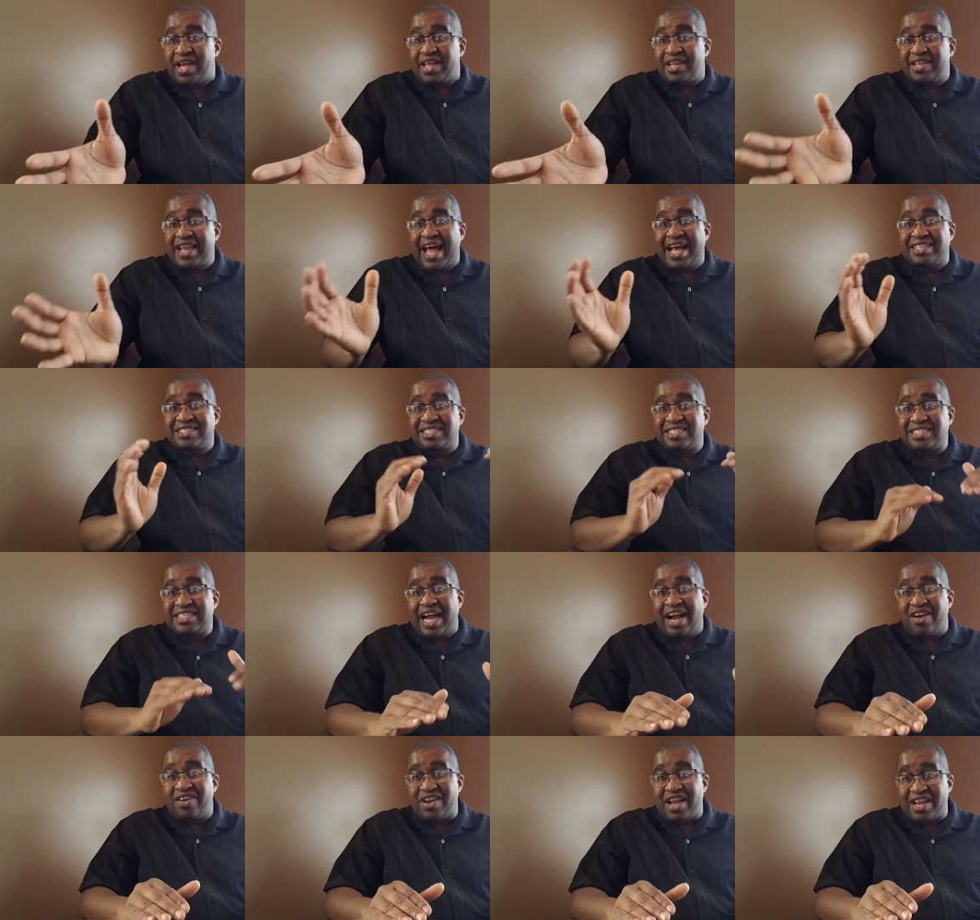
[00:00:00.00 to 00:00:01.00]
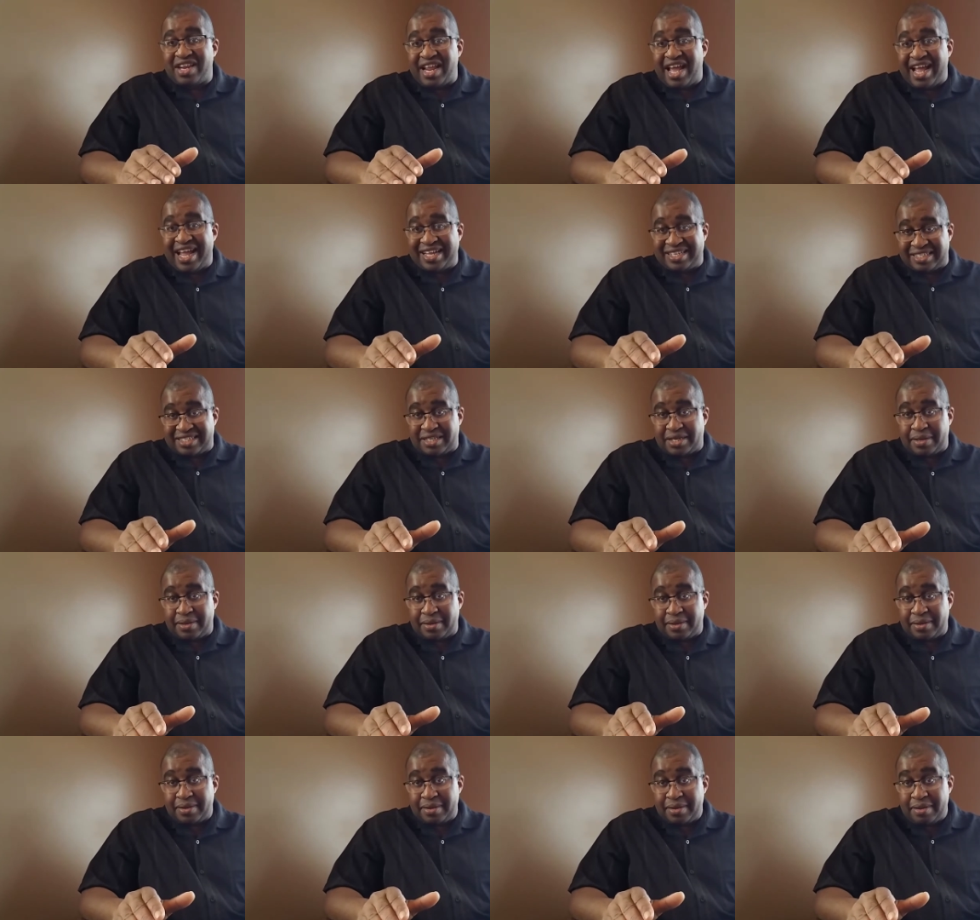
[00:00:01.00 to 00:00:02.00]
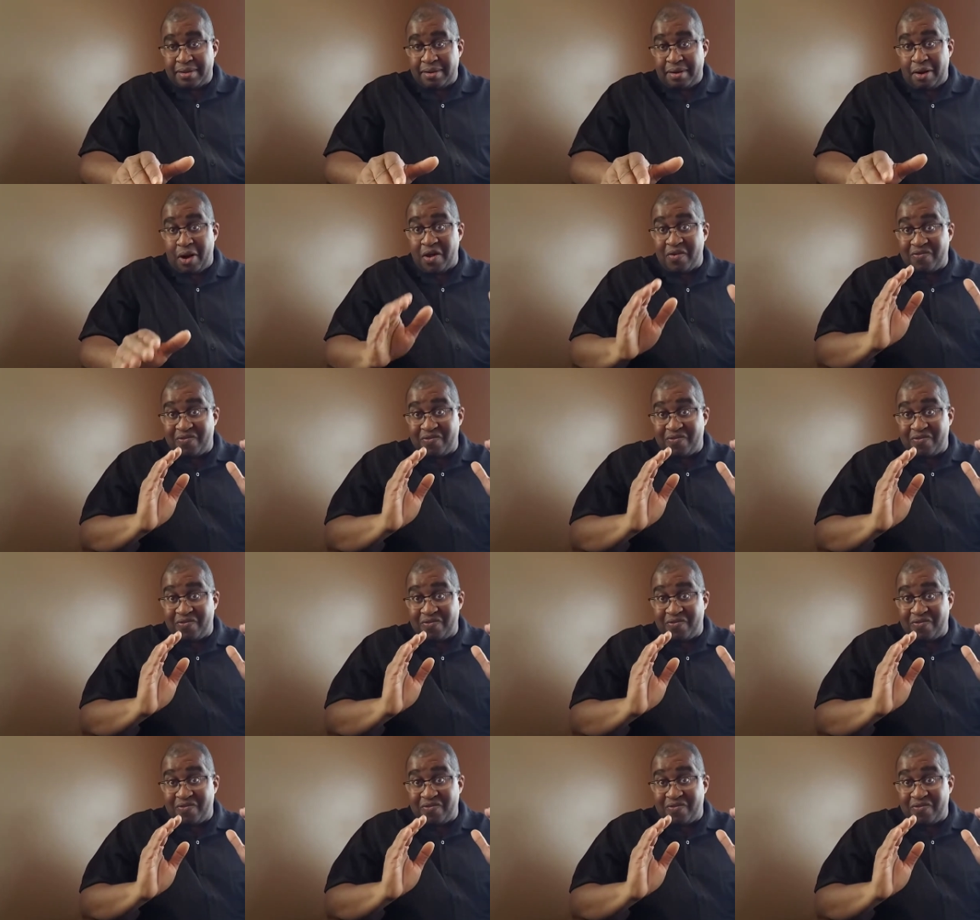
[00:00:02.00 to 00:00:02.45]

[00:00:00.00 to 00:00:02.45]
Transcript: last Saturday night on